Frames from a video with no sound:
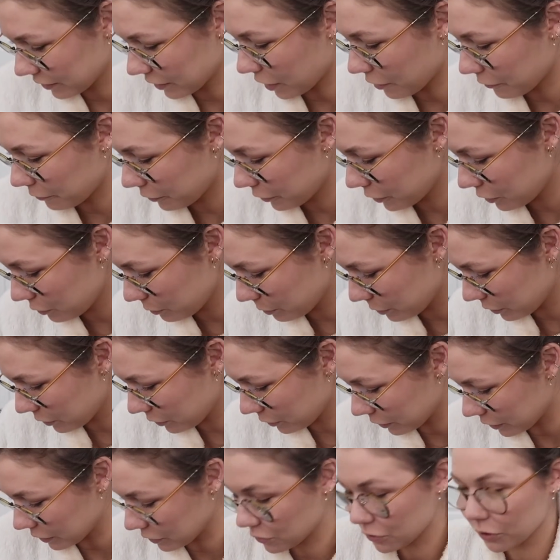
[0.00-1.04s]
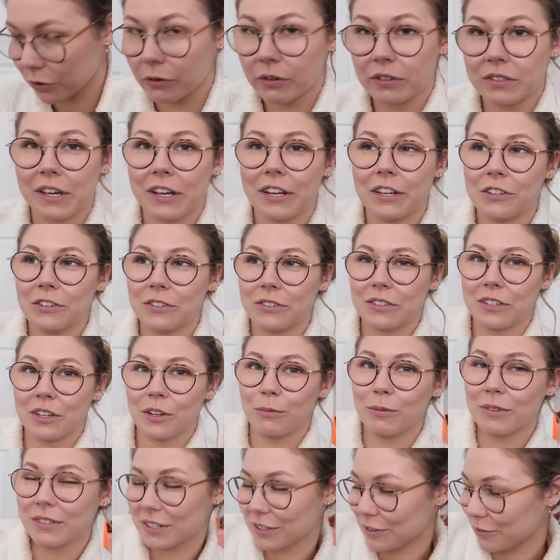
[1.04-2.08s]
Not for you, boo. He's so excited you see
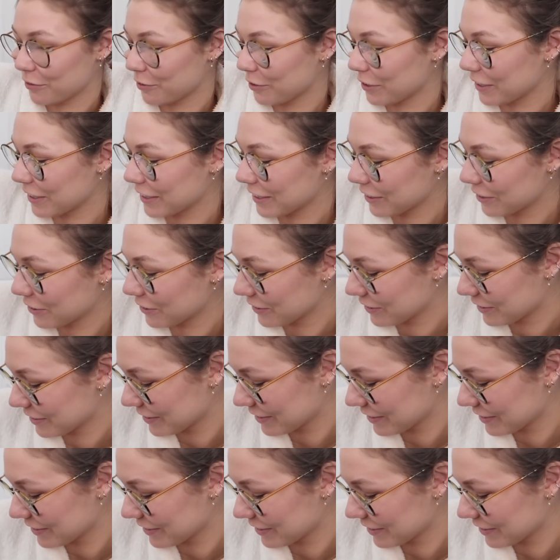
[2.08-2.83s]
him. He's like freaking out. Oh,